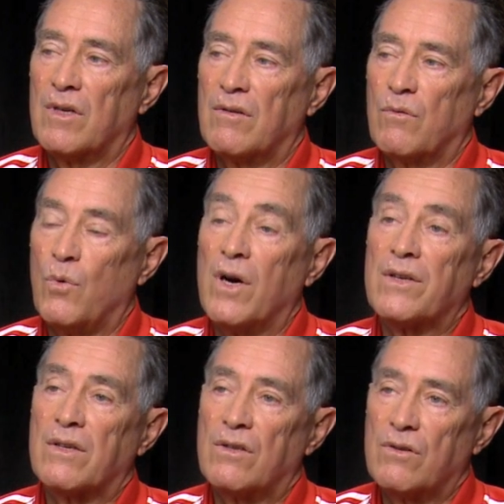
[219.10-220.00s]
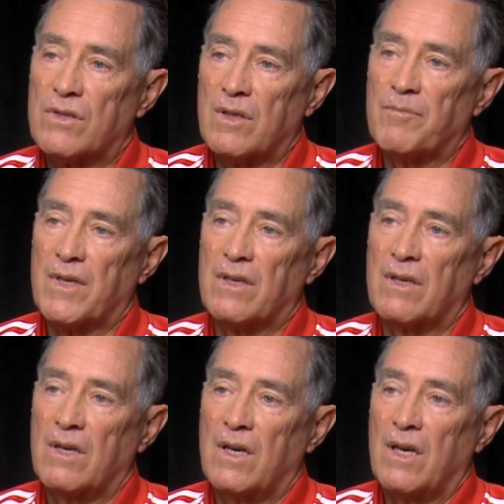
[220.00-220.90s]
uh, want to do something.
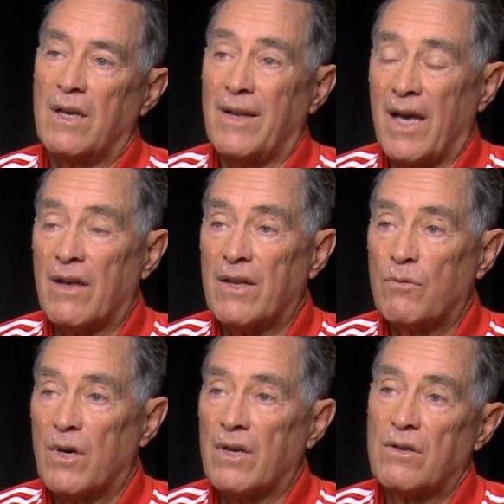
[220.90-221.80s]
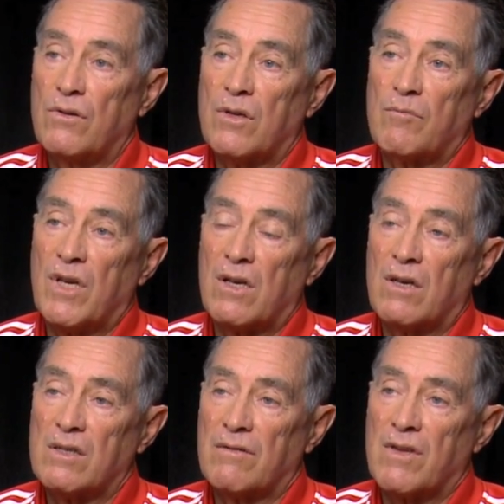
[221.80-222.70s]
Now they want to do it
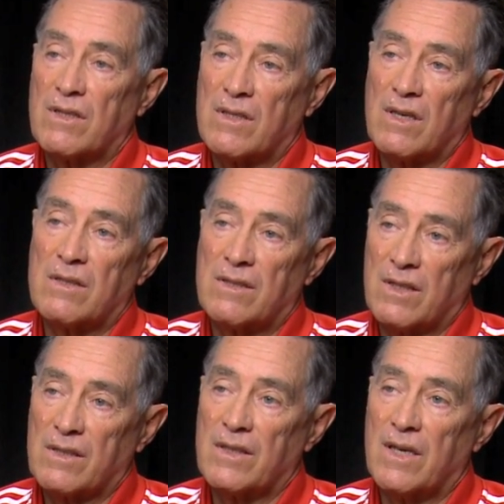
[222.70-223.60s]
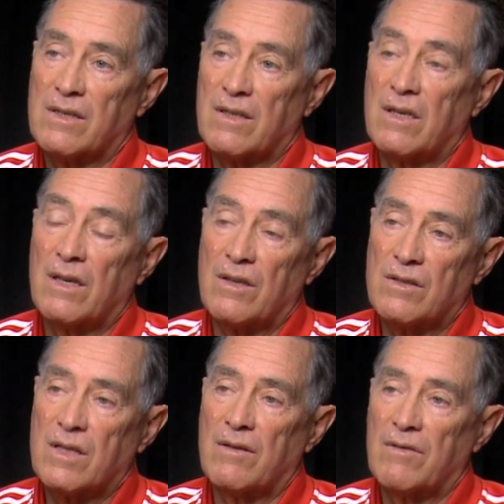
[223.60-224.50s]
because of the su success that
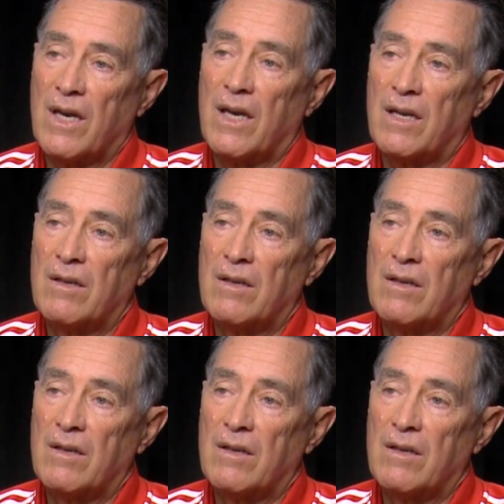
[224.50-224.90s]
others have had.